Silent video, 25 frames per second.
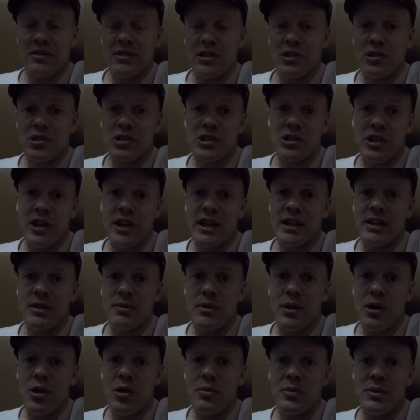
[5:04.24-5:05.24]
looks like at the
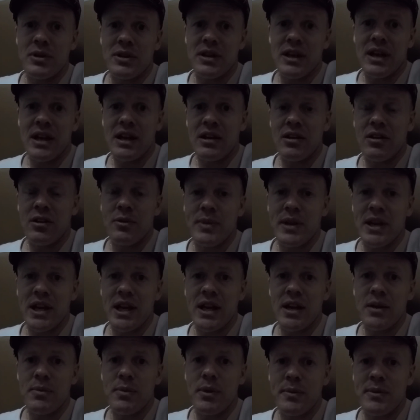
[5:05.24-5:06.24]
moment that I'll be
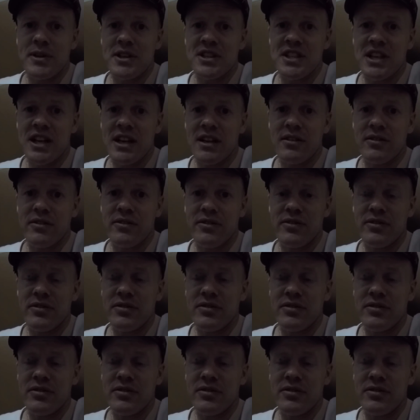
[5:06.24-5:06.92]
here by myself.